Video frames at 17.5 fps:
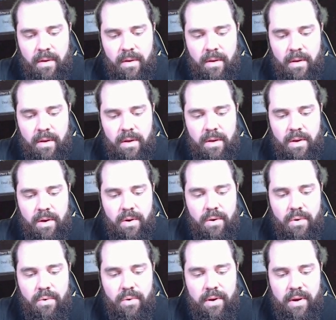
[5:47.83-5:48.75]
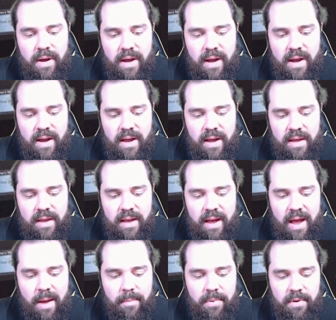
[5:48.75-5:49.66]
Yokai
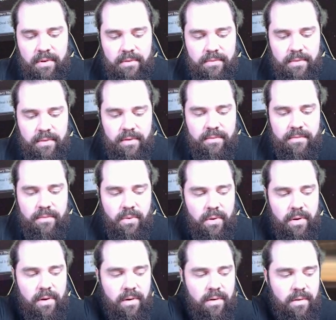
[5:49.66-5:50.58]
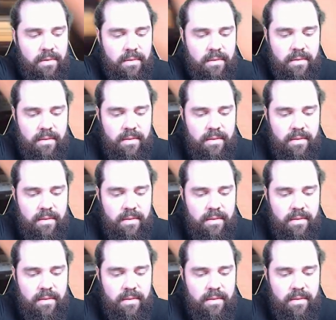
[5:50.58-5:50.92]
Kappas for the foil,